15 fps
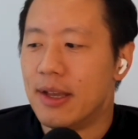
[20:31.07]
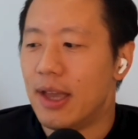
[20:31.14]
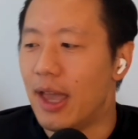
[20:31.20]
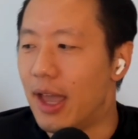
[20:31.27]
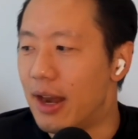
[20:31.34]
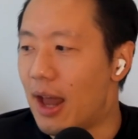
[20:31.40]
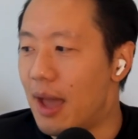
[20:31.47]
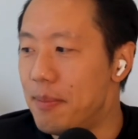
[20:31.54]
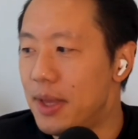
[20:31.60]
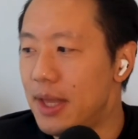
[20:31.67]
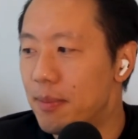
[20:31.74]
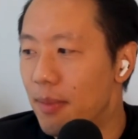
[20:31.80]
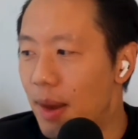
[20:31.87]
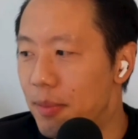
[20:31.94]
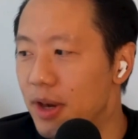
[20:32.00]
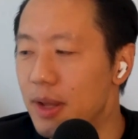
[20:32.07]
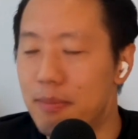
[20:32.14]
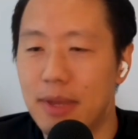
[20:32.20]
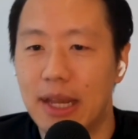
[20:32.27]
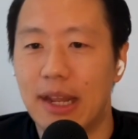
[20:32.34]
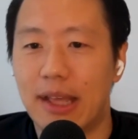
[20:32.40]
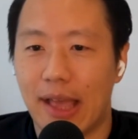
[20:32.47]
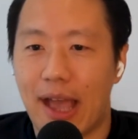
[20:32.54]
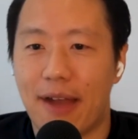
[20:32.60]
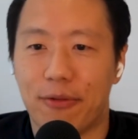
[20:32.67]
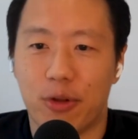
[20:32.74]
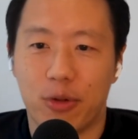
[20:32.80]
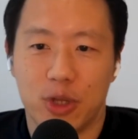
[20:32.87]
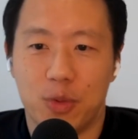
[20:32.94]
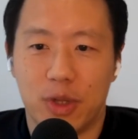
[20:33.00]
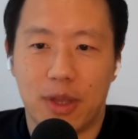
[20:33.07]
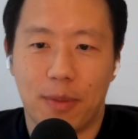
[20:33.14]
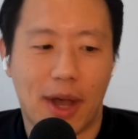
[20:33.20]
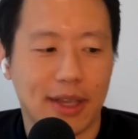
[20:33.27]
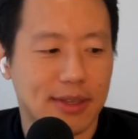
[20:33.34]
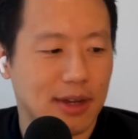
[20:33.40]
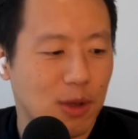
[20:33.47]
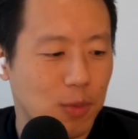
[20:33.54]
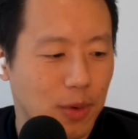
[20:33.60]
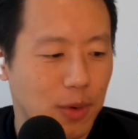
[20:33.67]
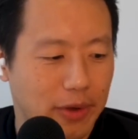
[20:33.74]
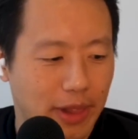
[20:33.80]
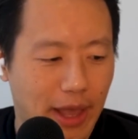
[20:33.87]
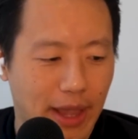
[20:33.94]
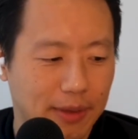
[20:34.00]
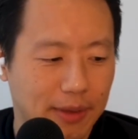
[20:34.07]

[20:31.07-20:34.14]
And I remember immediately afterwards we deposited, we were like,